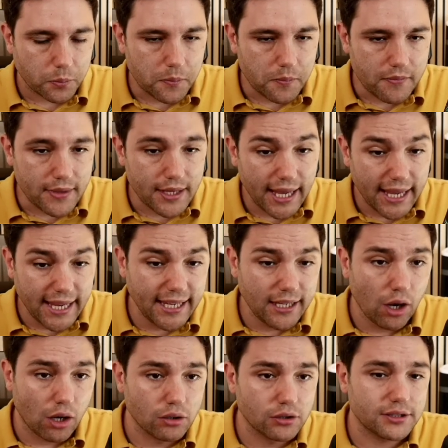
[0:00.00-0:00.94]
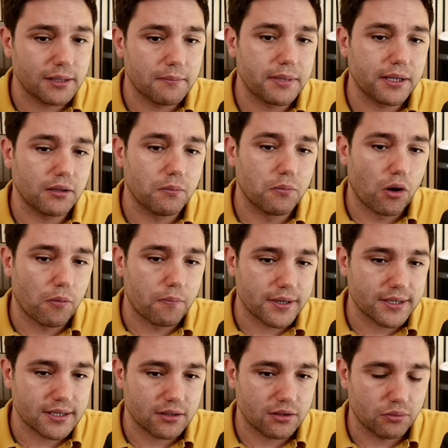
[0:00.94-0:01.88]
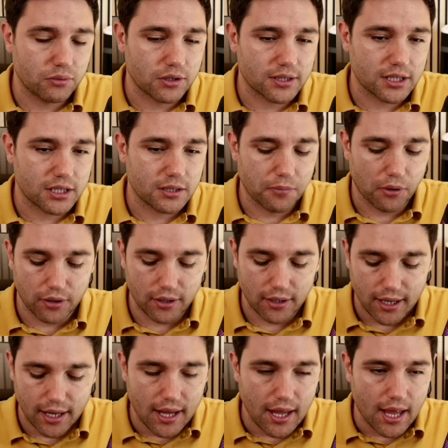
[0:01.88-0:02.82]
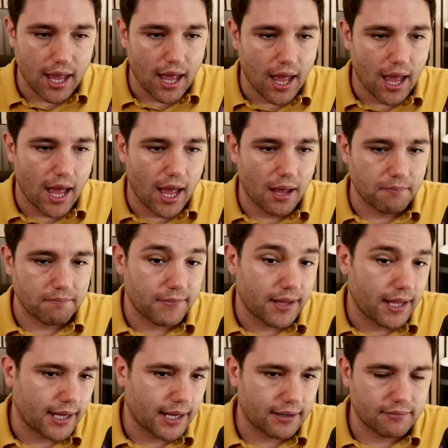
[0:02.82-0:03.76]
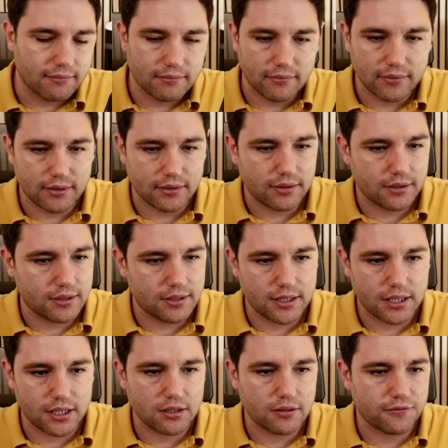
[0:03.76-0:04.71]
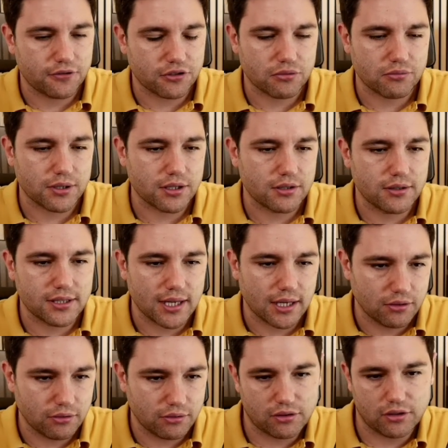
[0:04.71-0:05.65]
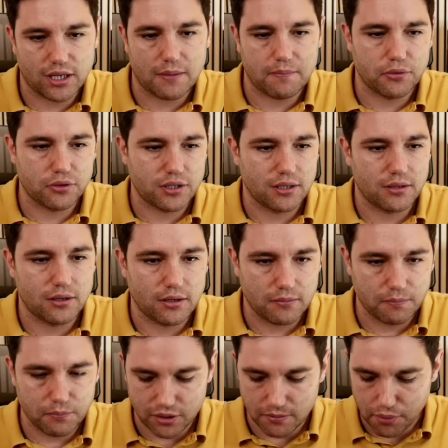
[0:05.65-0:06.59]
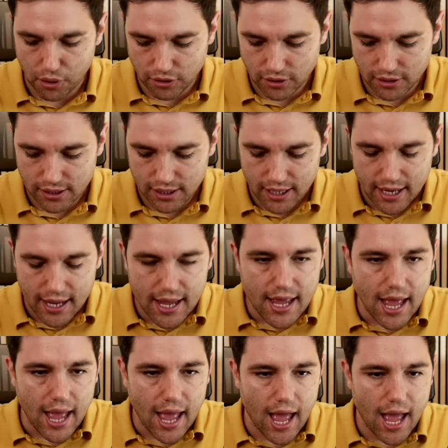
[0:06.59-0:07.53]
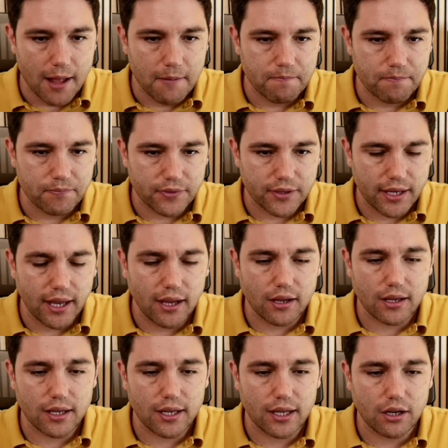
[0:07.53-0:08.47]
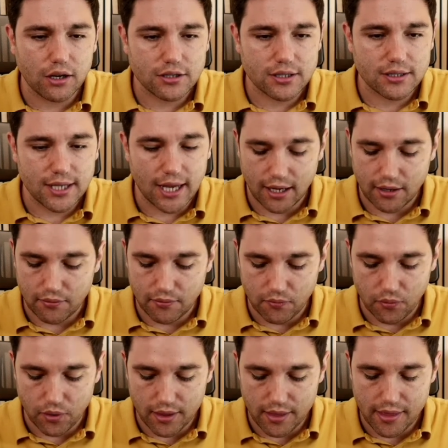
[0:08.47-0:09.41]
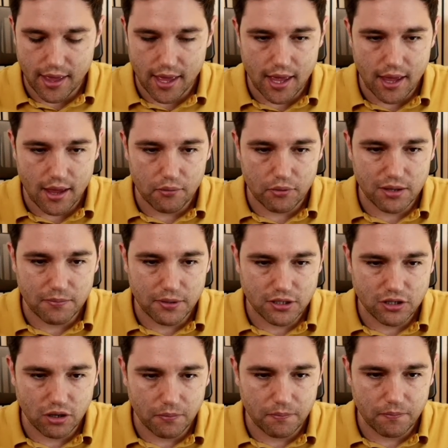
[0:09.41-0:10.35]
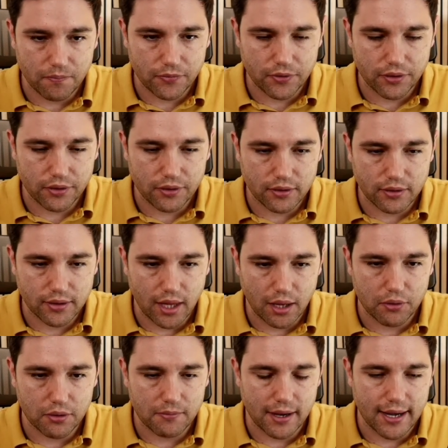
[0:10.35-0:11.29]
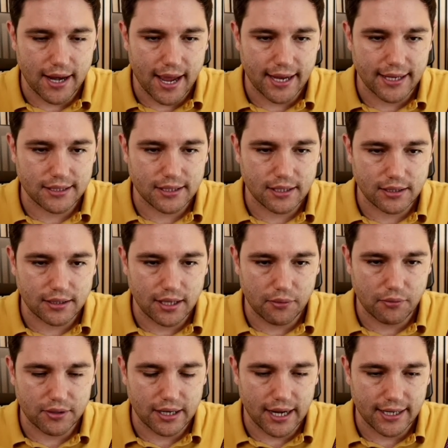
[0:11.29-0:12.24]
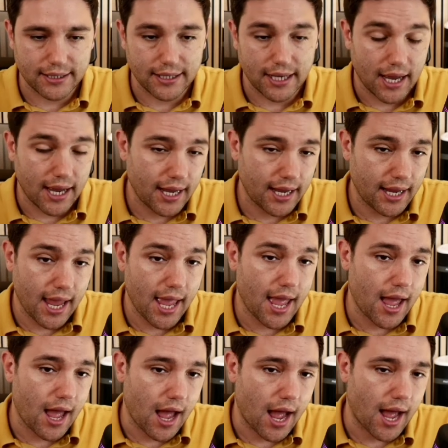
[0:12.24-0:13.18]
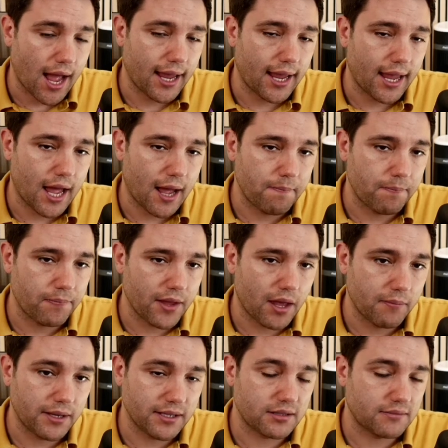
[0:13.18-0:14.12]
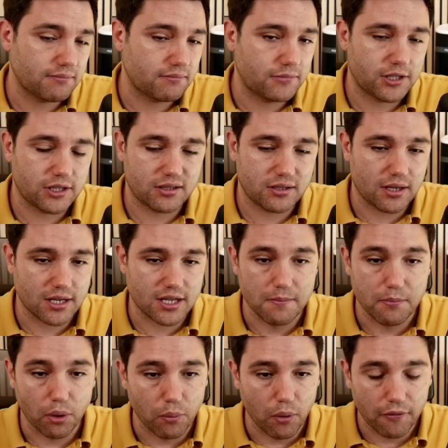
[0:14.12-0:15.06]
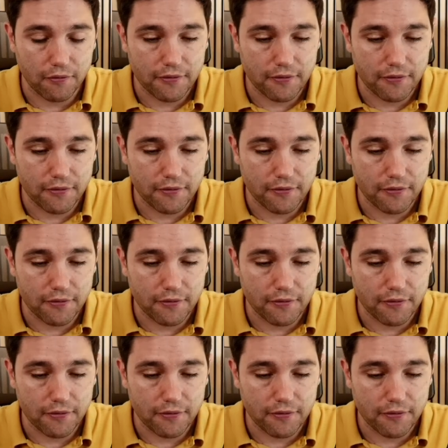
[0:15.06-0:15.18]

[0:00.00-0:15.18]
He goes and builds more pressure towards this pawn, and again, just for some reason decide to keep pushing pawns. He goes and take with the bishop, take with my knight, take with the knight. Here I missed just a simple move,